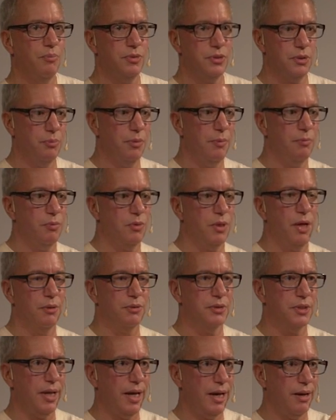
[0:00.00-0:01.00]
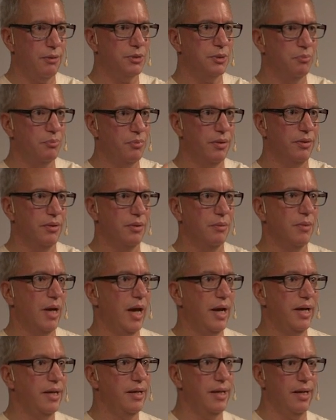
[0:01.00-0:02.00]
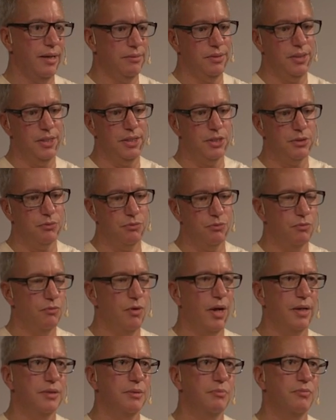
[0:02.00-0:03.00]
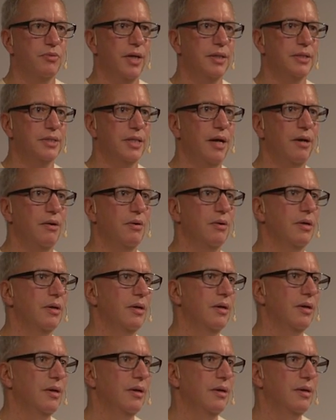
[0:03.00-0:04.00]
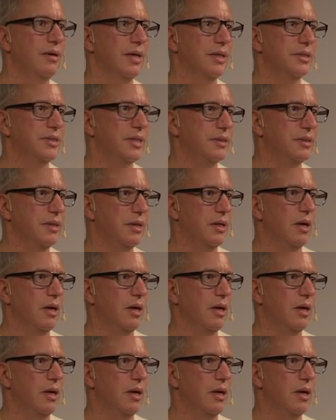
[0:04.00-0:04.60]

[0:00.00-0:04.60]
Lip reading: So people go to the house and print them these random things out. I said,